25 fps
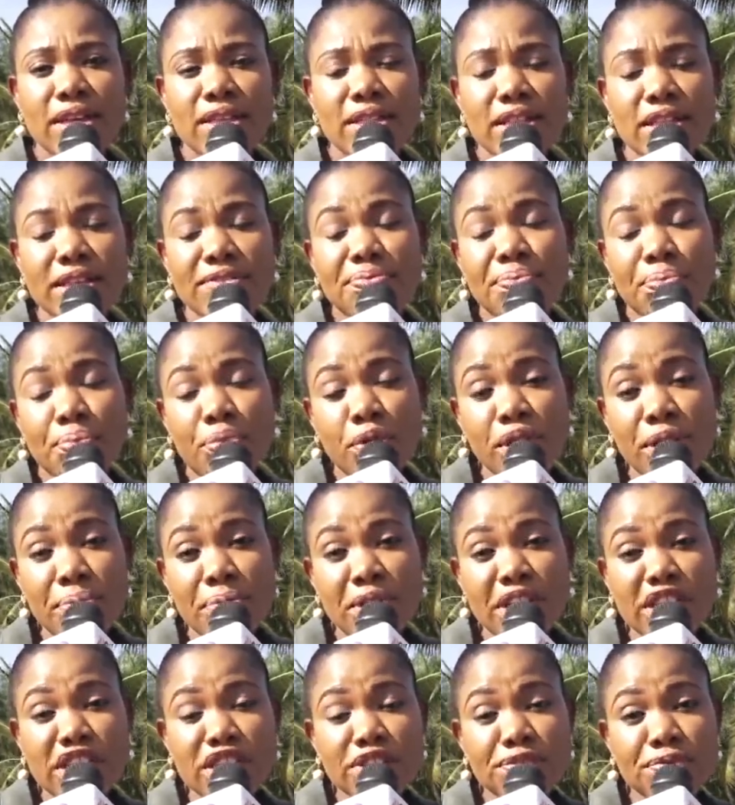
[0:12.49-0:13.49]
the
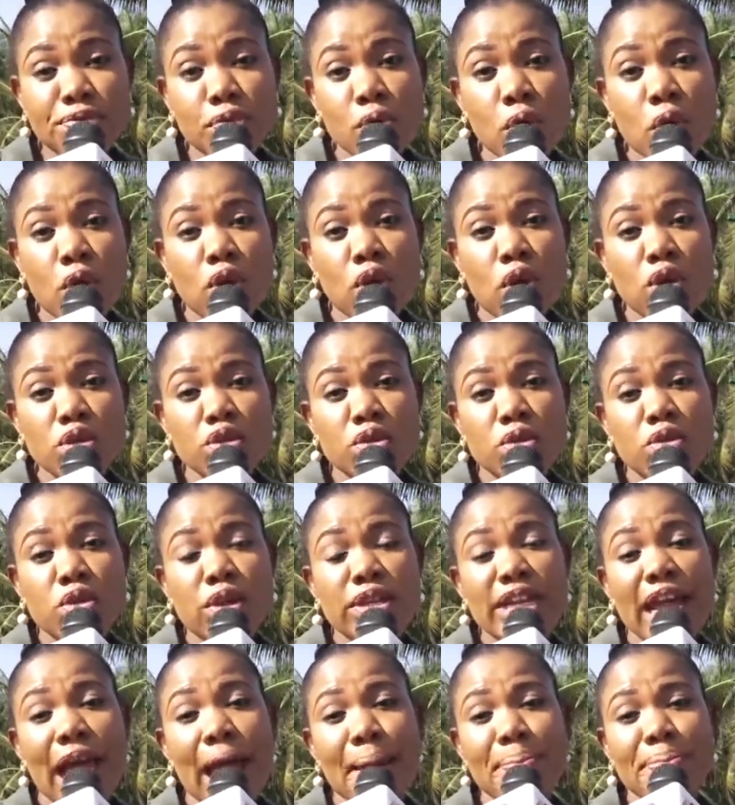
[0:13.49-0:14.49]
premix fall, also
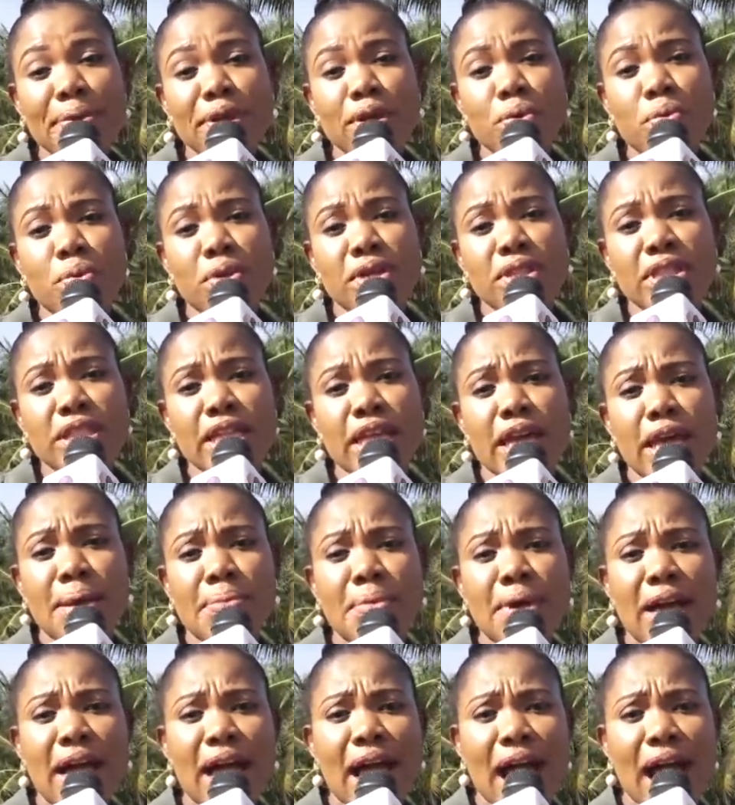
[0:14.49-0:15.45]
not happy with um,